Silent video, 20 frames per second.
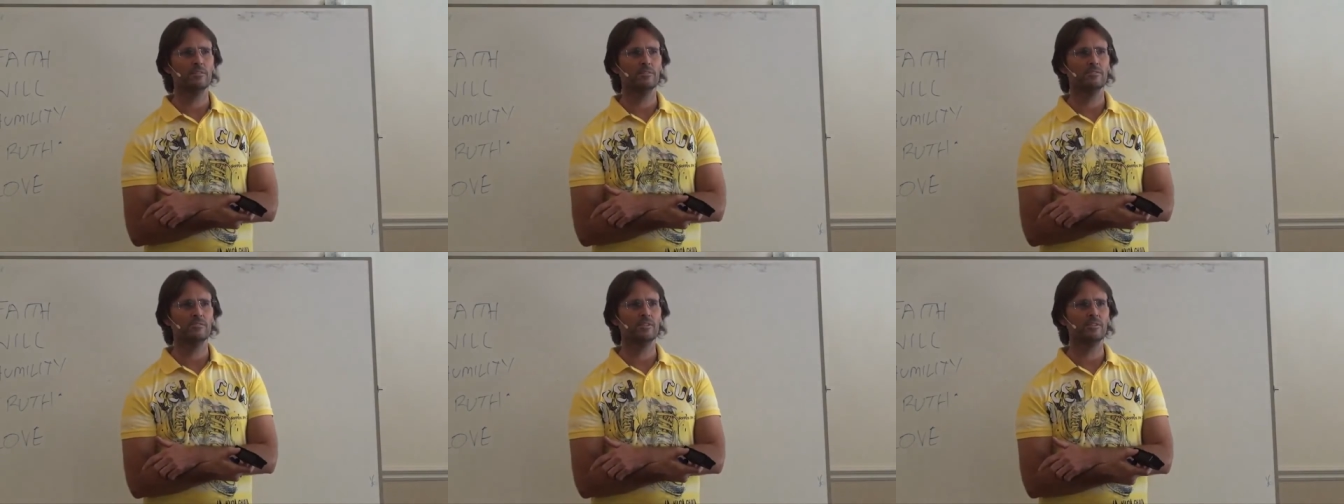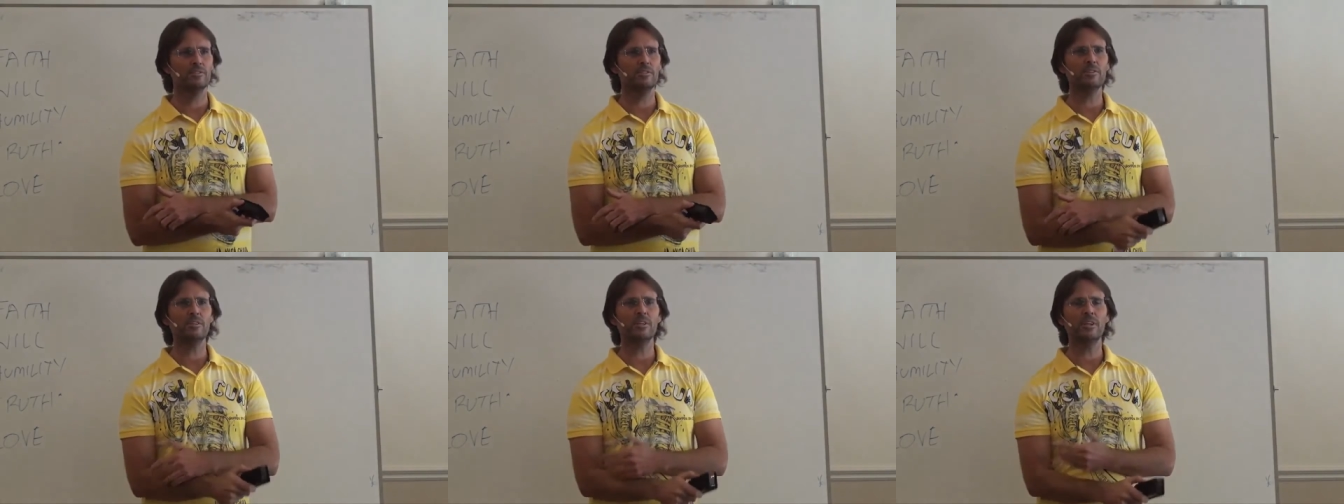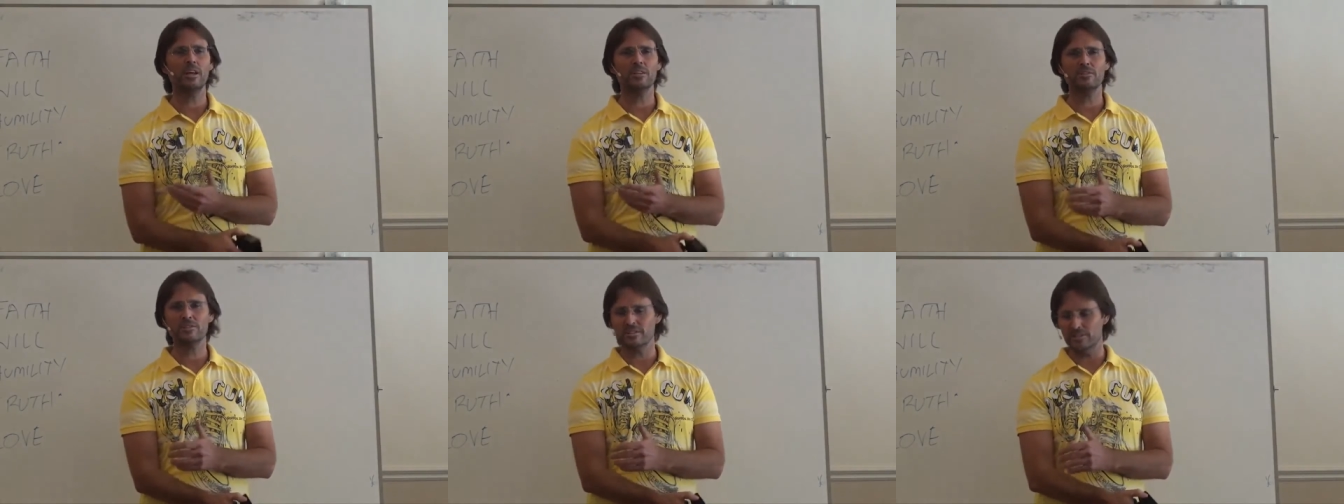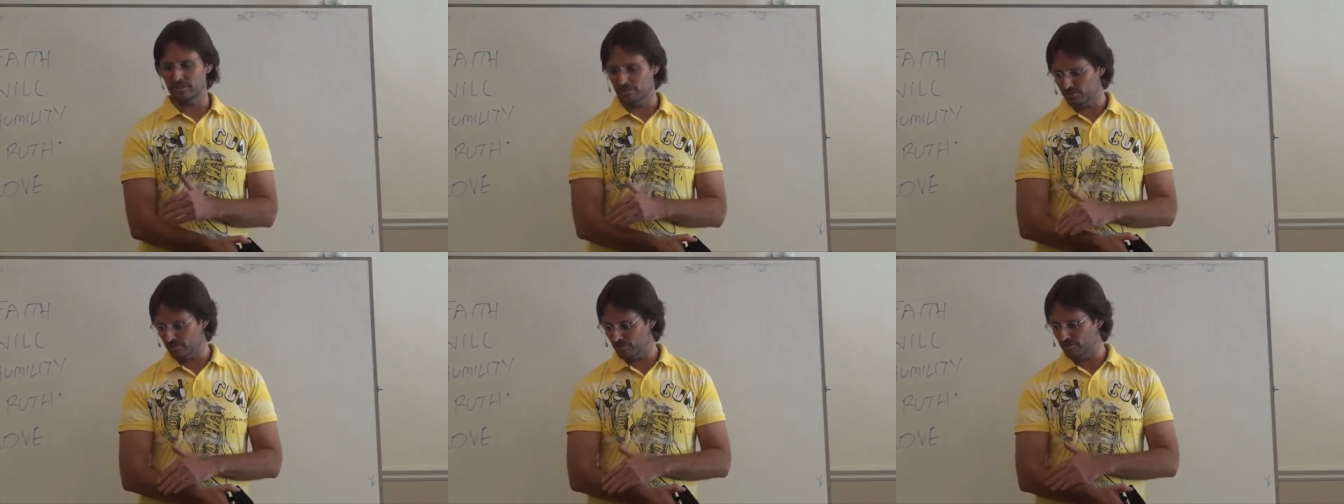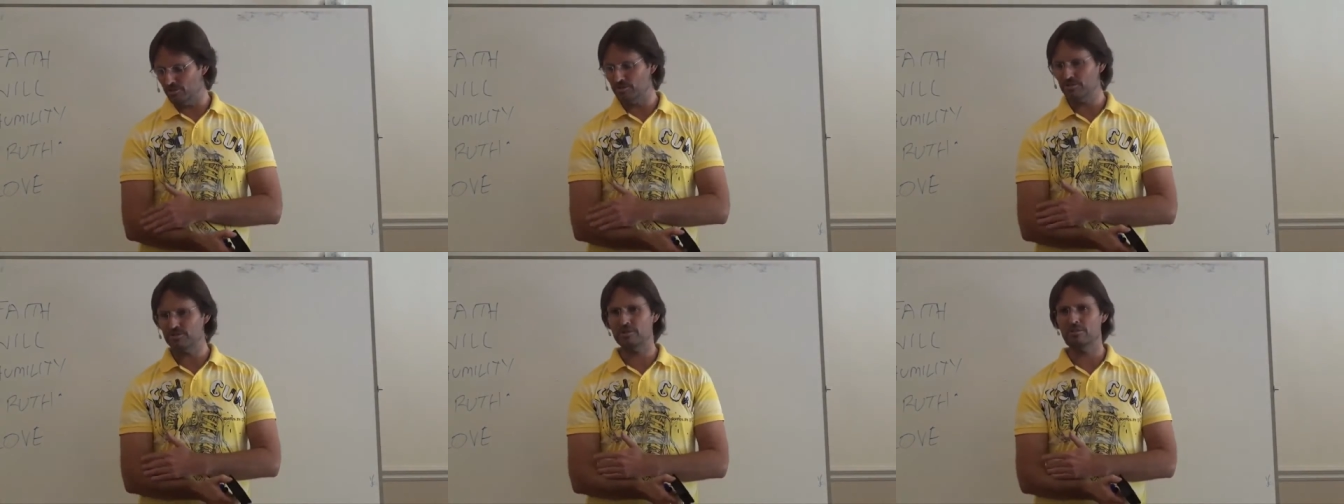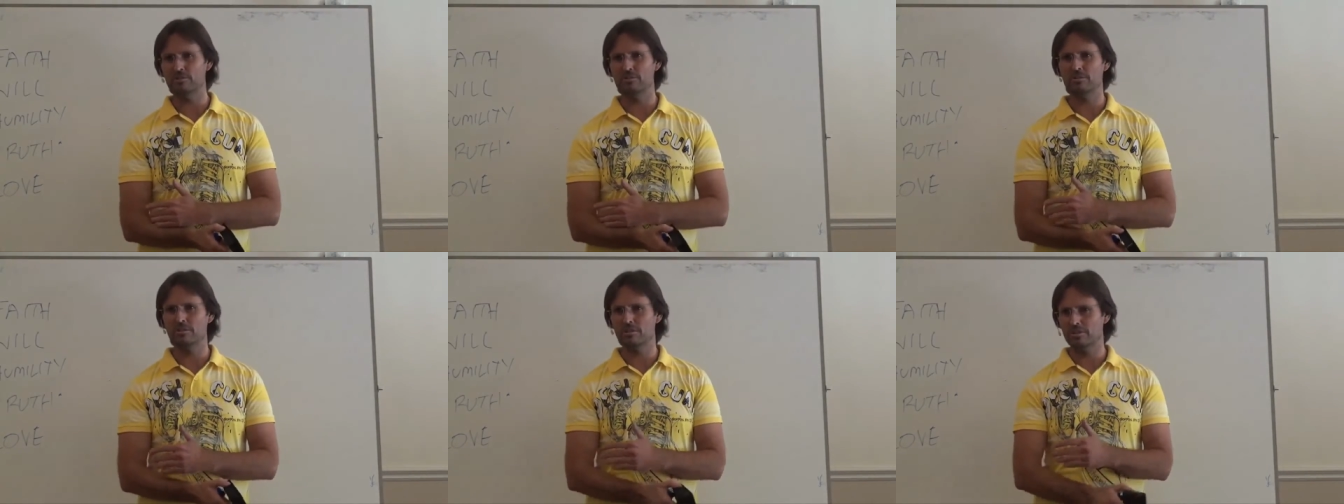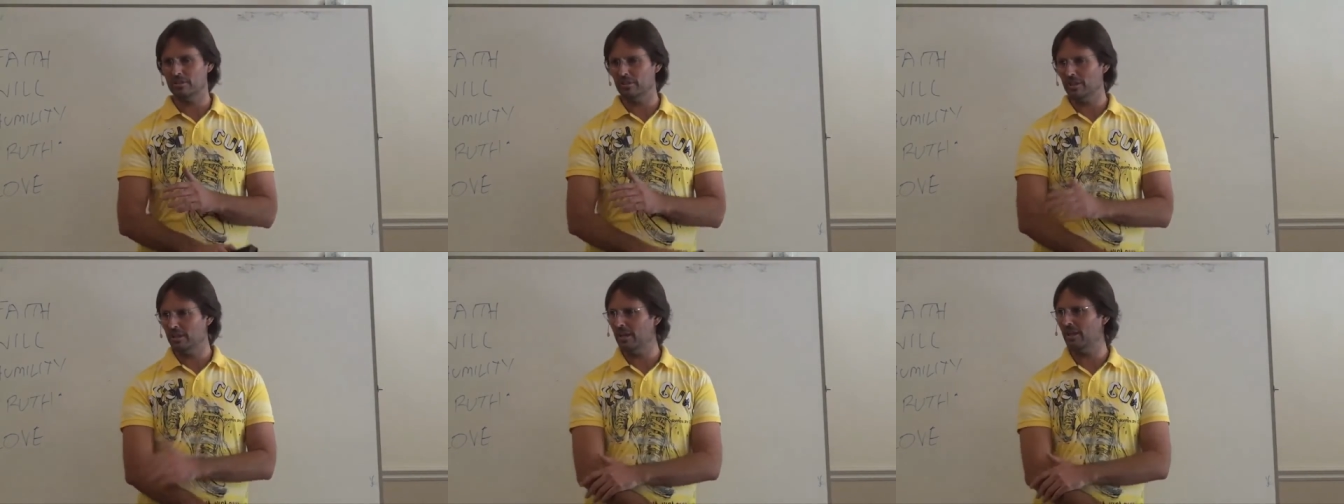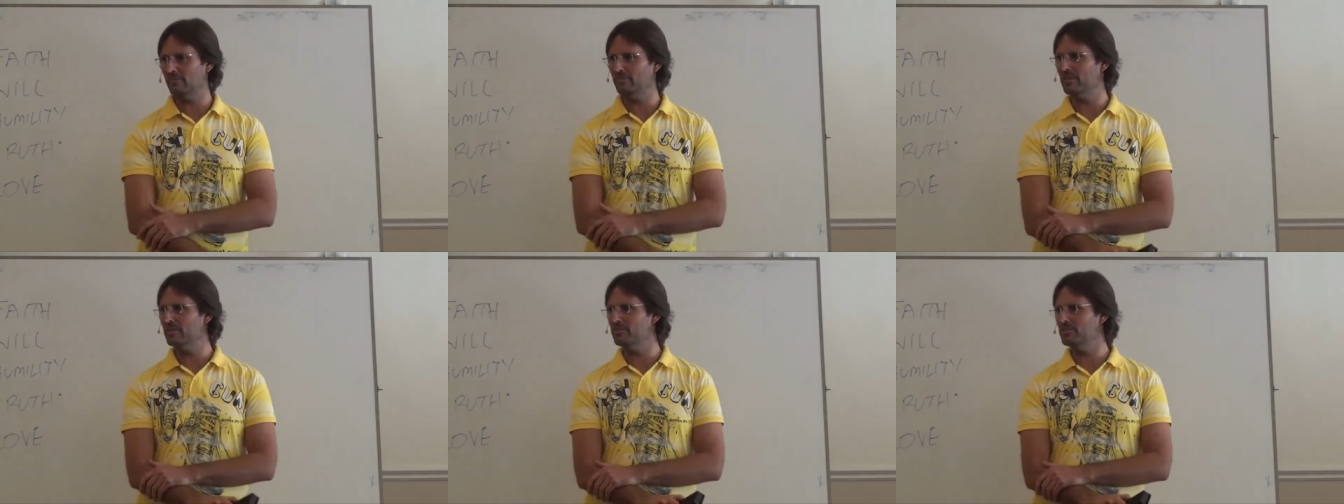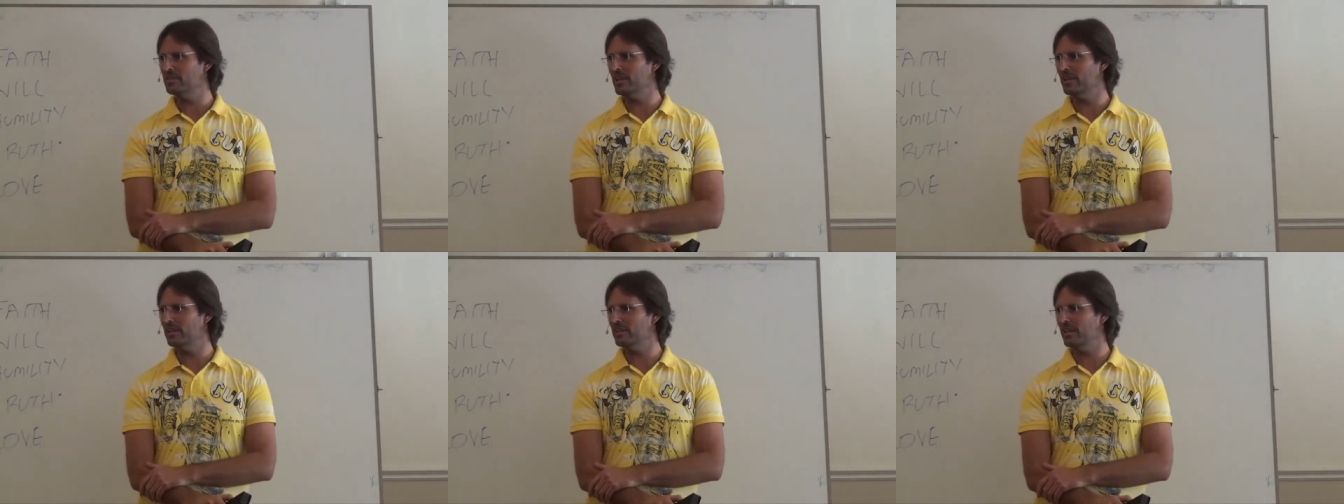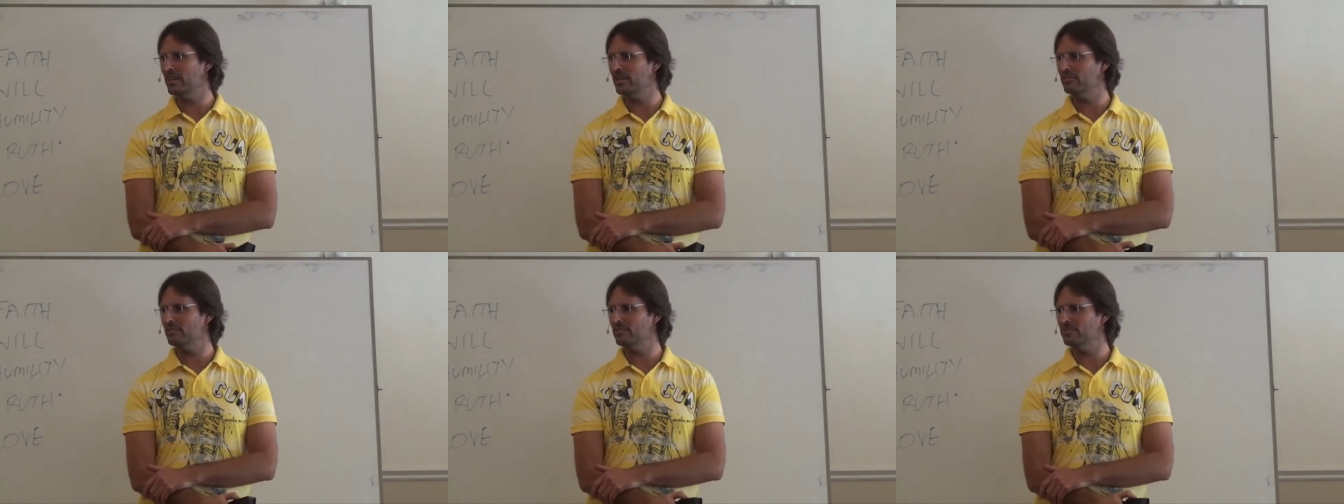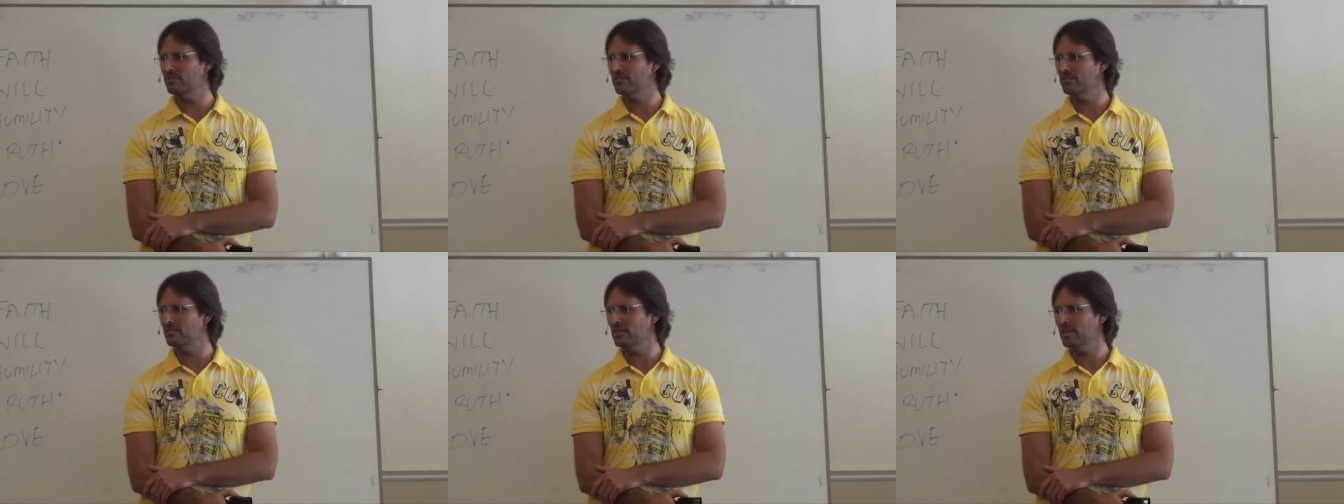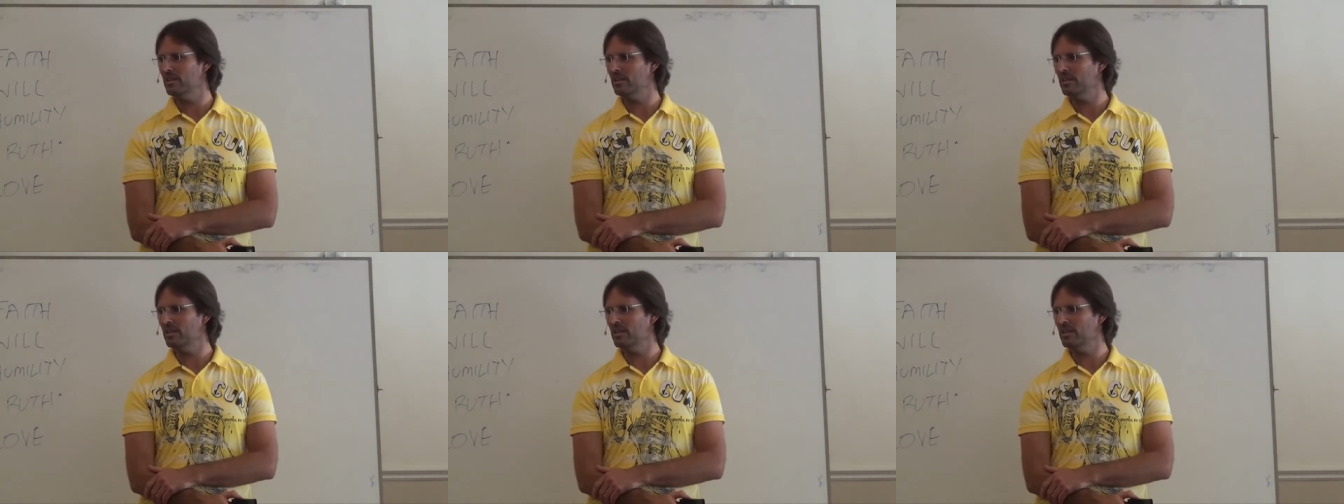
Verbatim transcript: So you could actually choose to have the insect land on you